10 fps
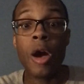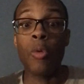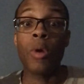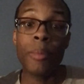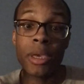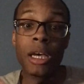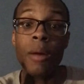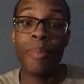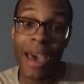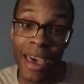when we come
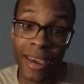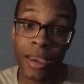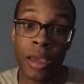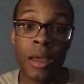back,